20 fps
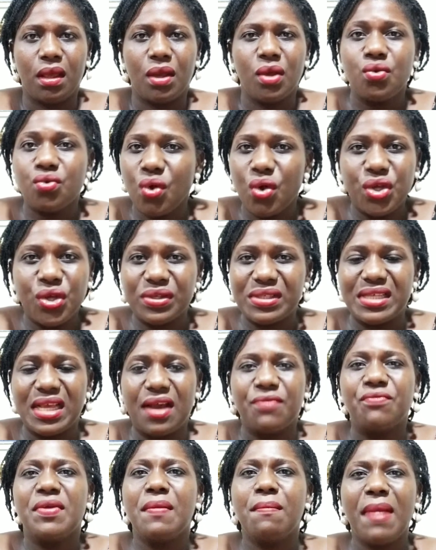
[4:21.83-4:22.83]

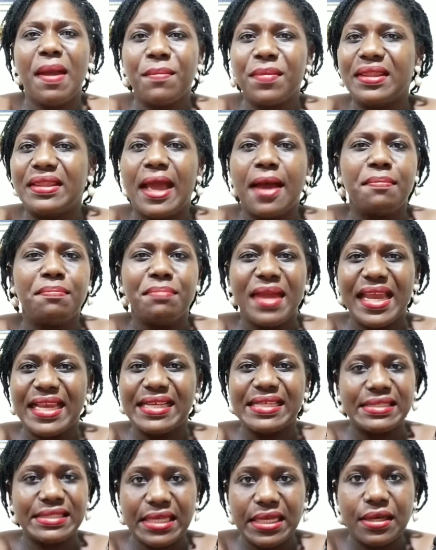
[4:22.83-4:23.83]
Remember, there are many
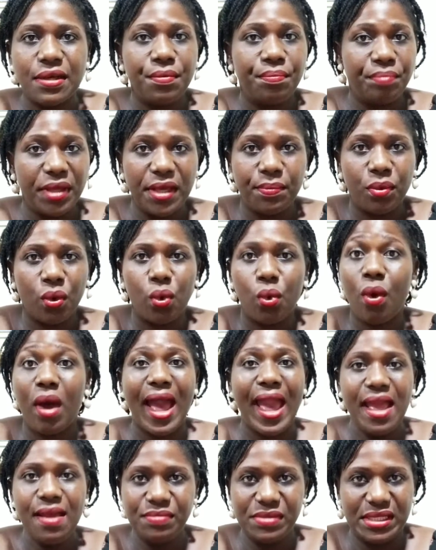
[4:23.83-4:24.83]
single people who are
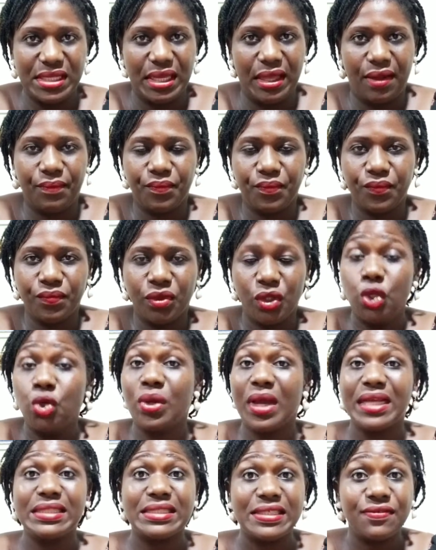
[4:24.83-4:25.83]
empty. You
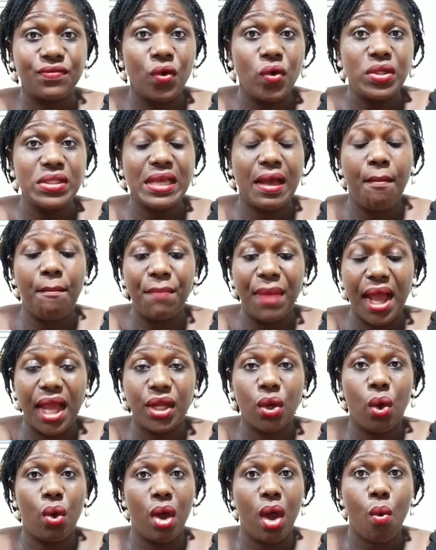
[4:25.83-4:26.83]
can divorce a man
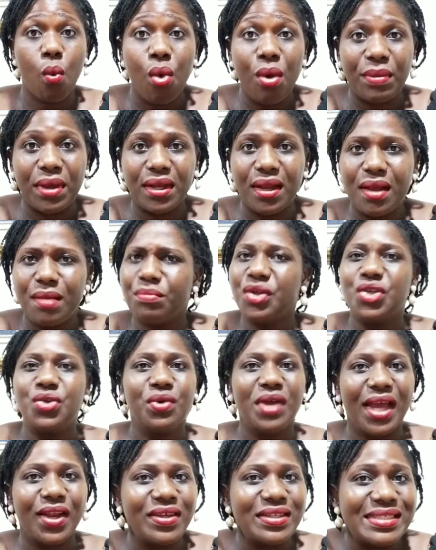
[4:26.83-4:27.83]
or a woman, but you
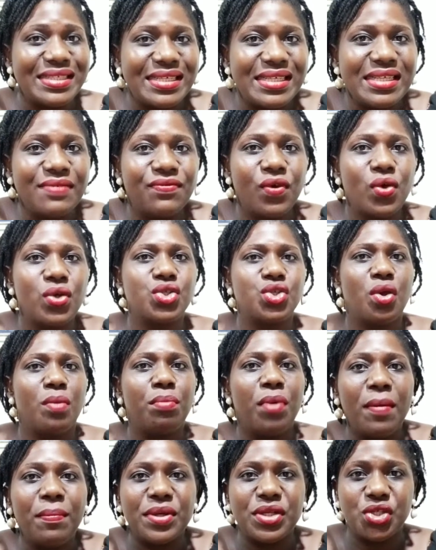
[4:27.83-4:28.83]
cannot divorce your
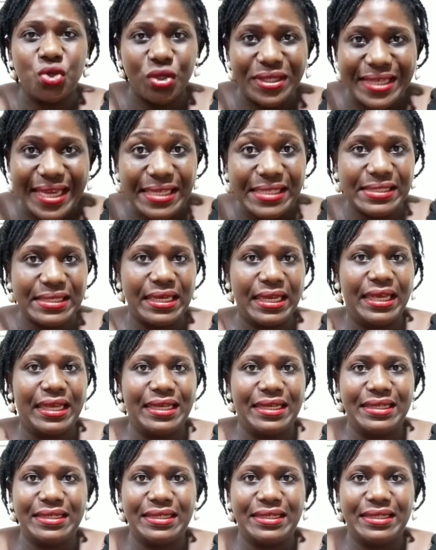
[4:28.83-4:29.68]
purpose, your destiny.